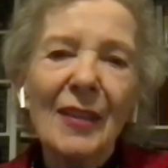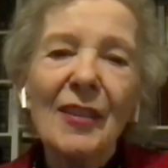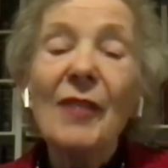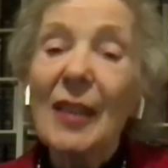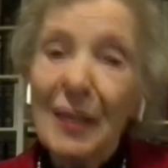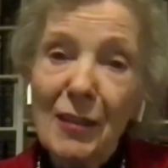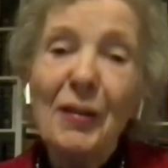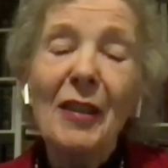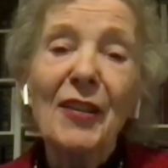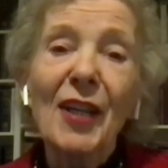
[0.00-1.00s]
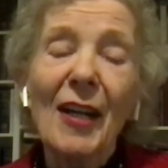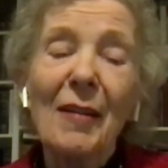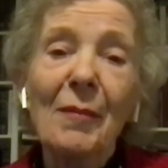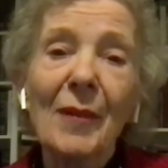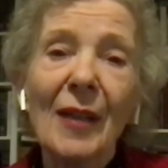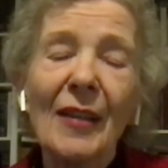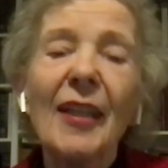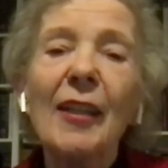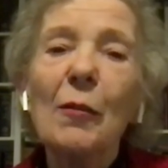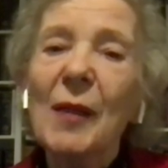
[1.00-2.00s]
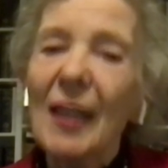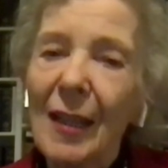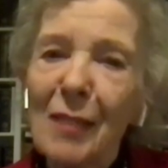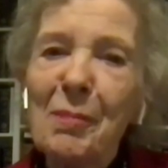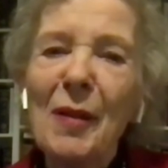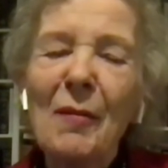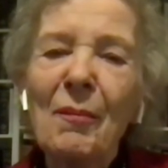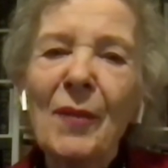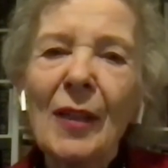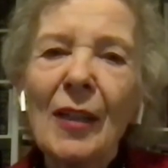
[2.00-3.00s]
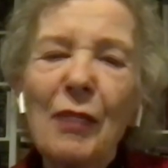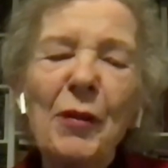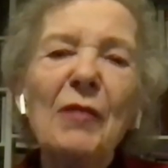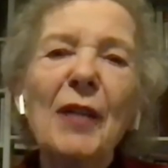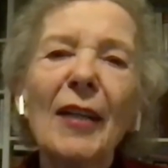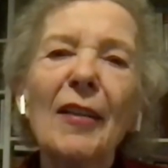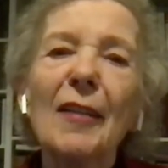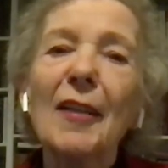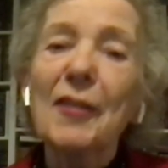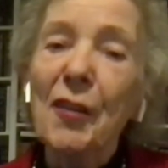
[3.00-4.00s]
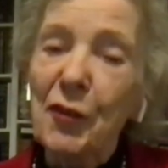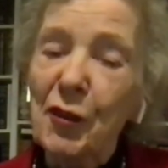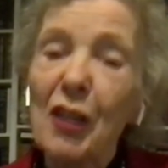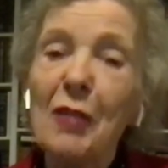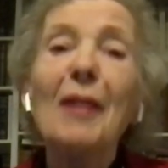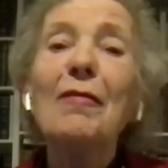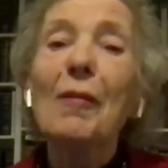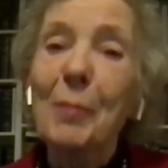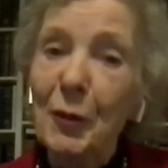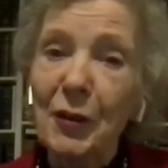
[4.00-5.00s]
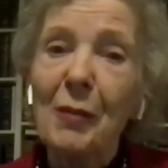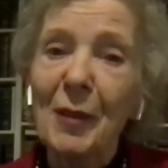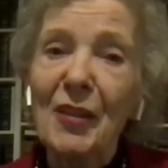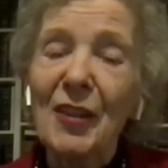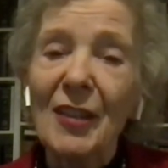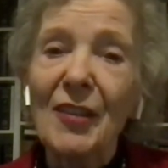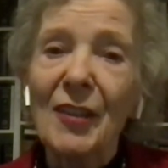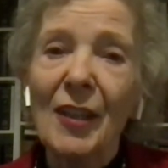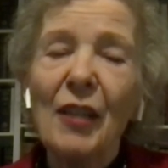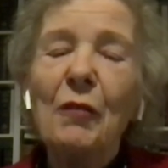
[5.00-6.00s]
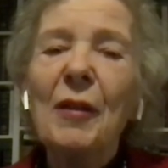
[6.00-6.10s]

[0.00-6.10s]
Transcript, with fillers: It's a very difficult time. I think it will help if we recognise the trauma for both communities.